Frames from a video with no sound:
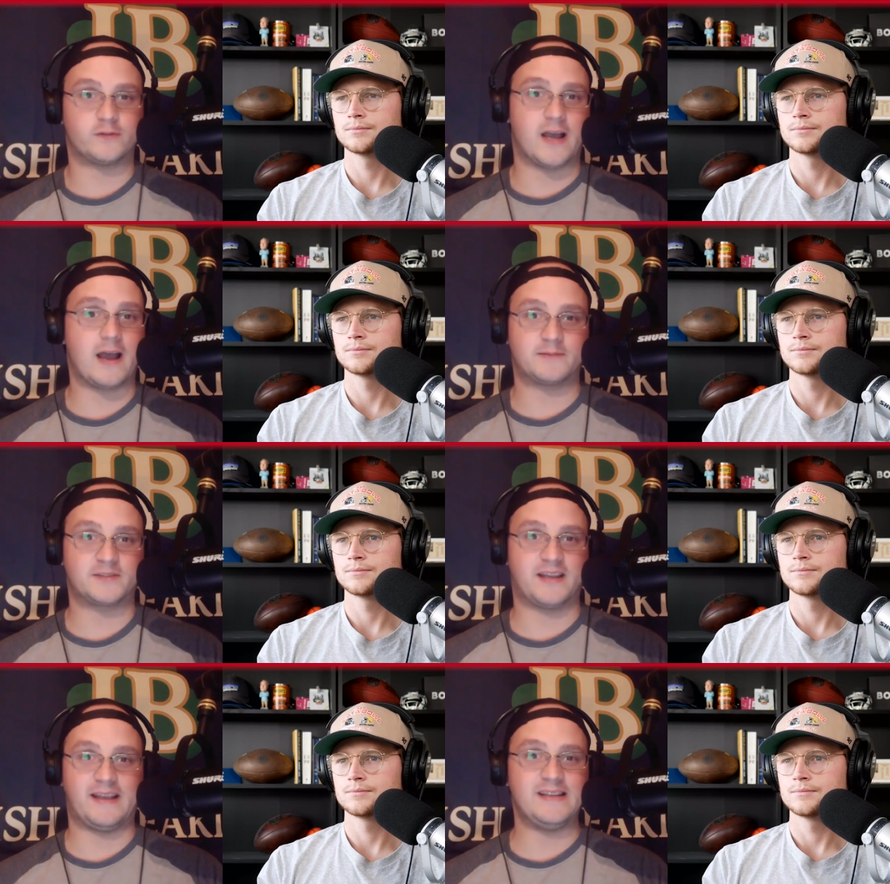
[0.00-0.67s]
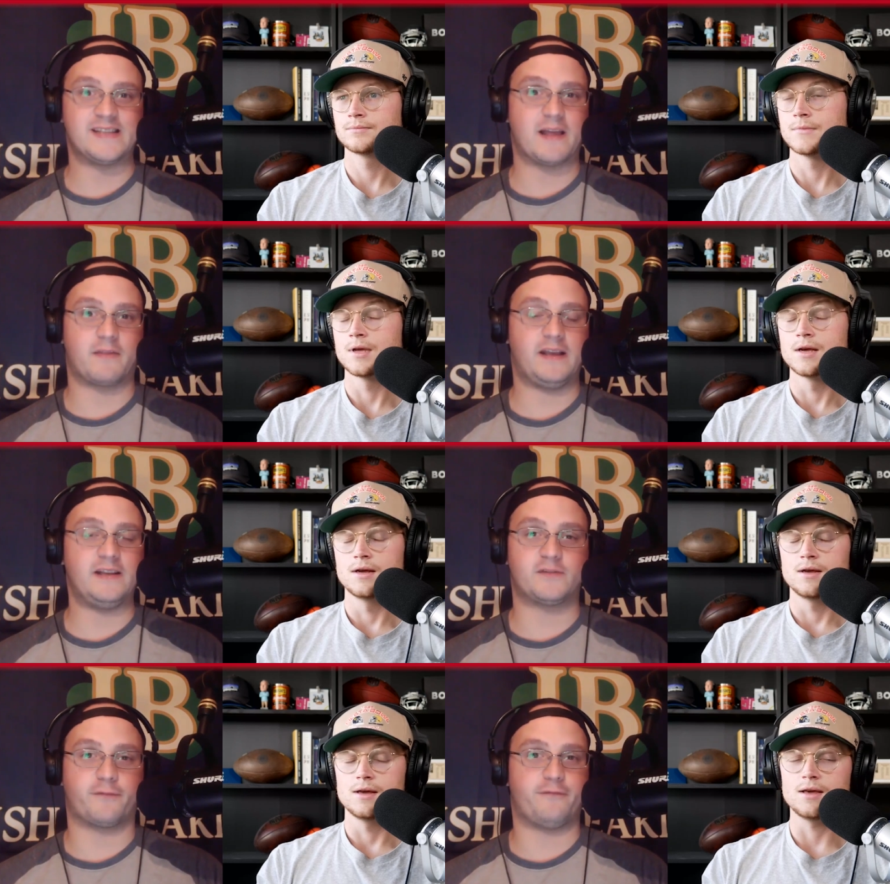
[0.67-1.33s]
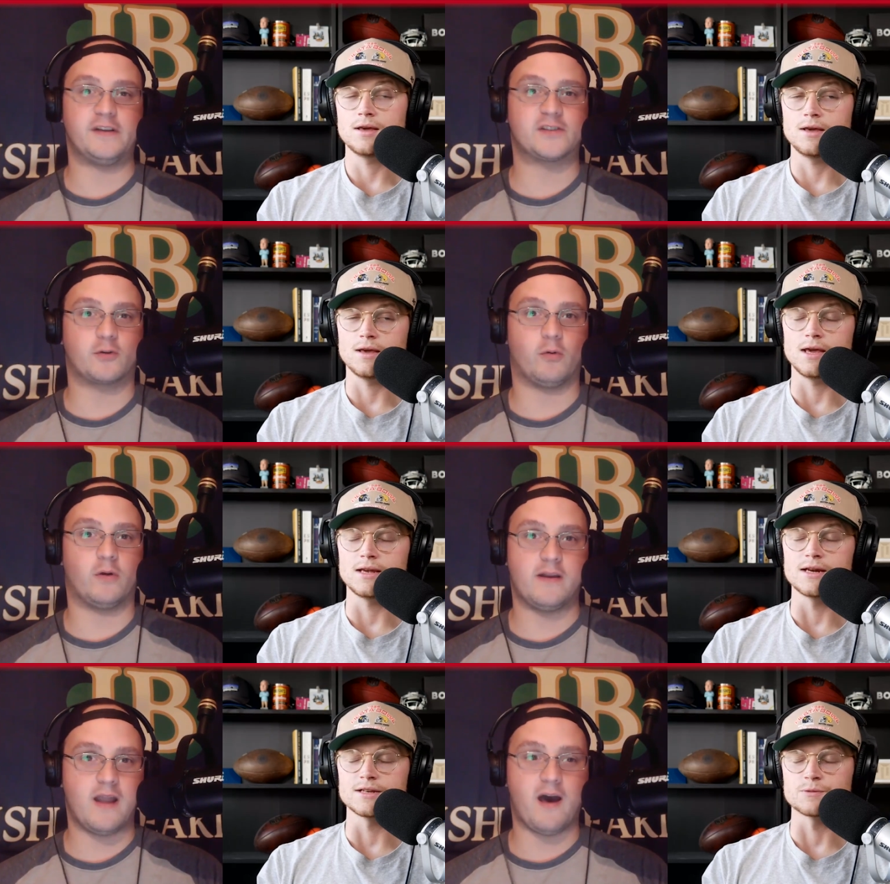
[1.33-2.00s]
Speaker 1: full times. Like he's at he's he, physical he
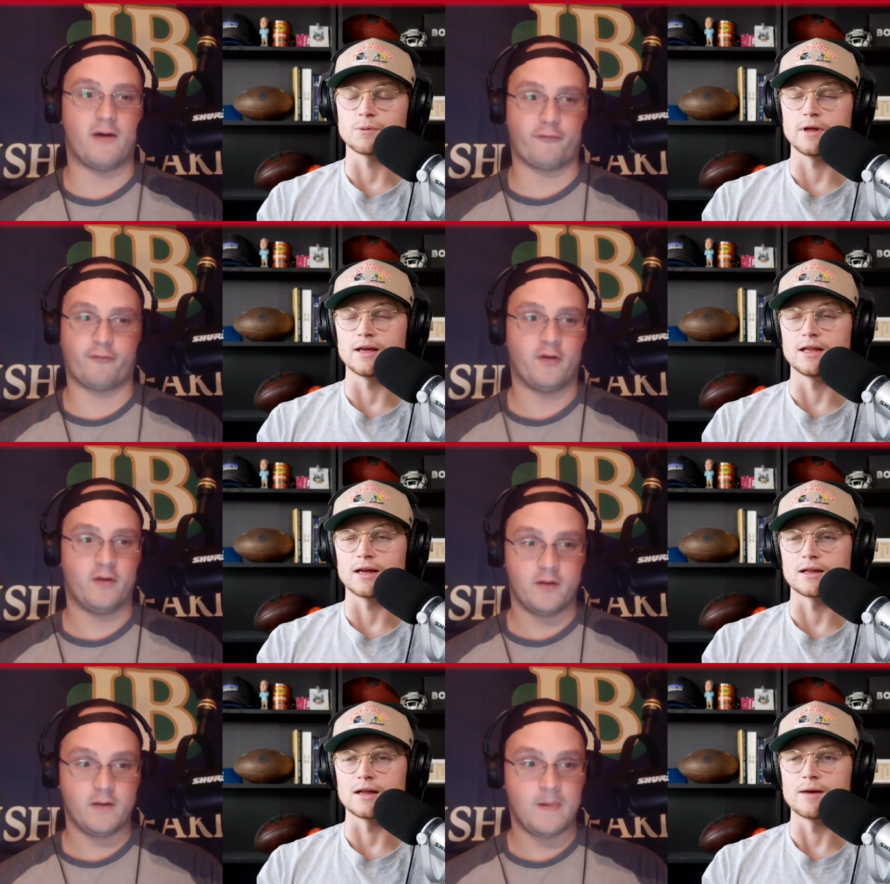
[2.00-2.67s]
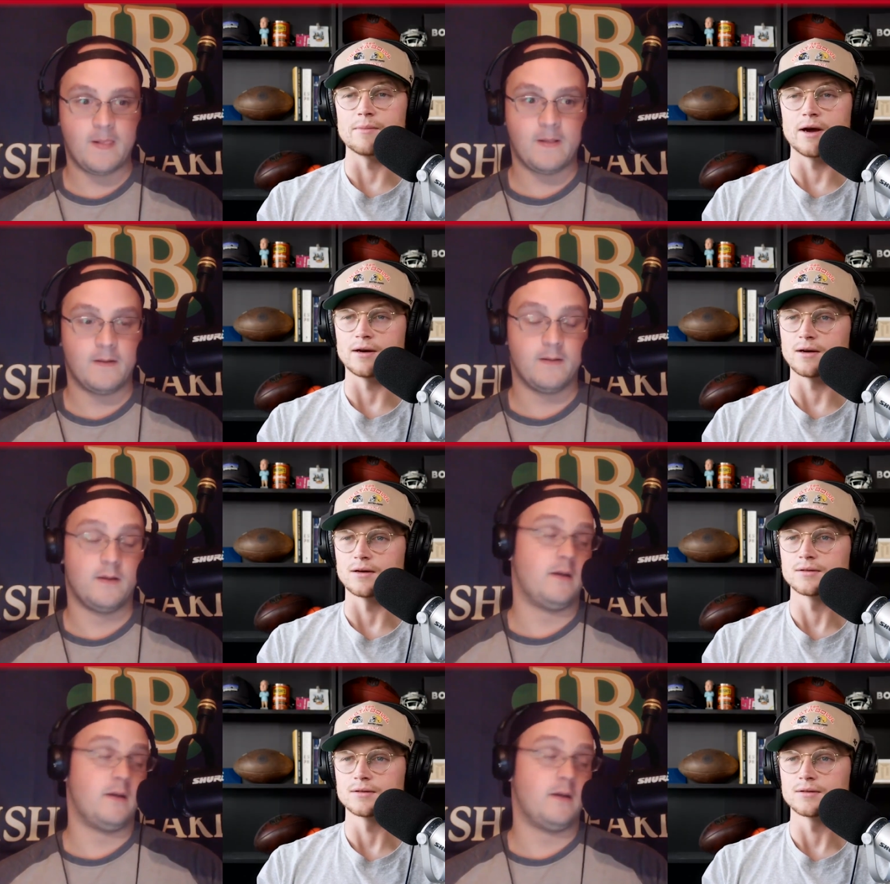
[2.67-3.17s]
does play enough. like a linebacker.